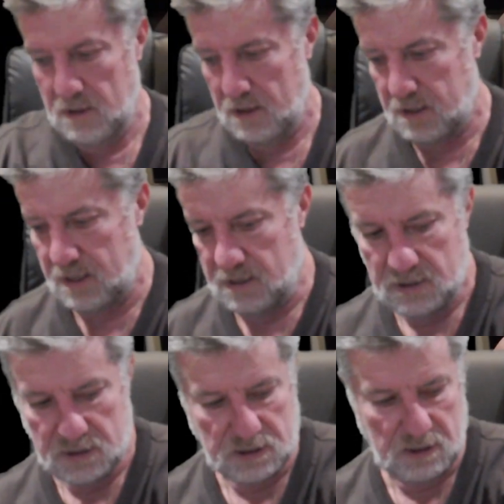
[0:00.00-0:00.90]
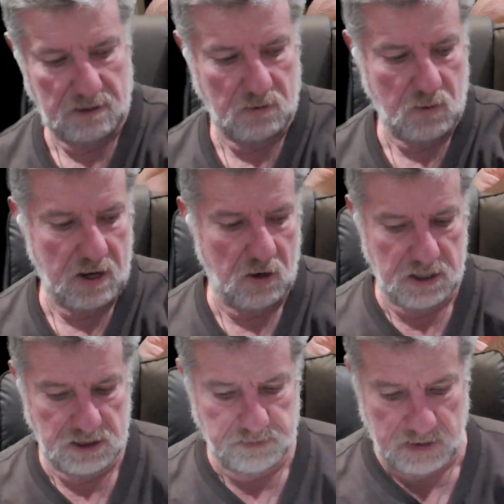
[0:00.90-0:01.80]
okay so the way I
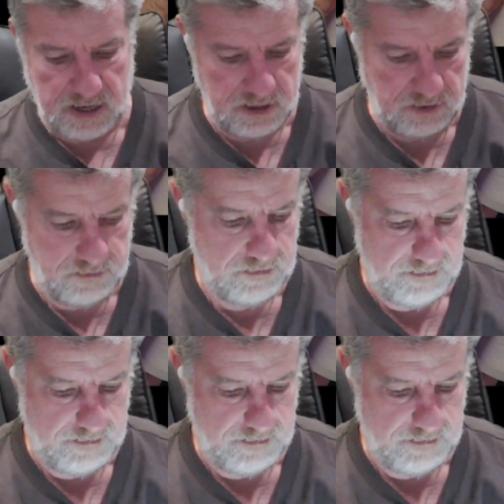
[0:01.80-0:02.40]
display them